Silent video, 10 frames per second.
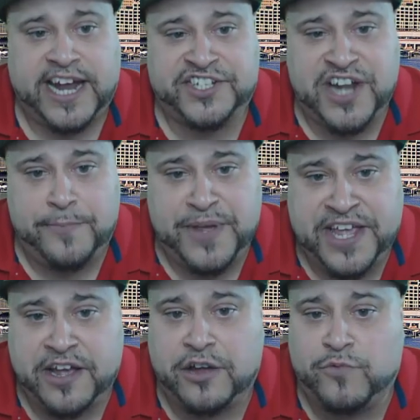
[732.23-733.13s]
It's not
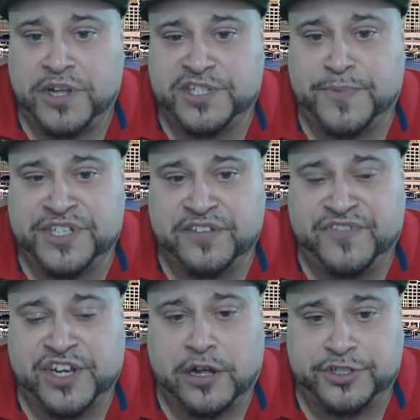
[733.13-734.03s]
picking on one
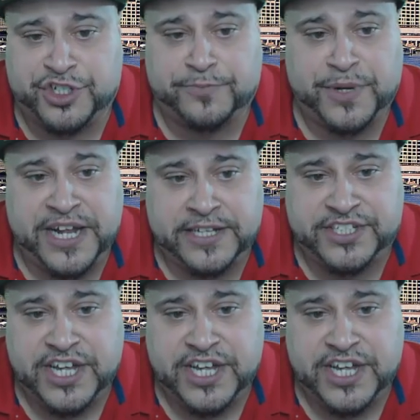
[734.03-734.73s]
specific culture, but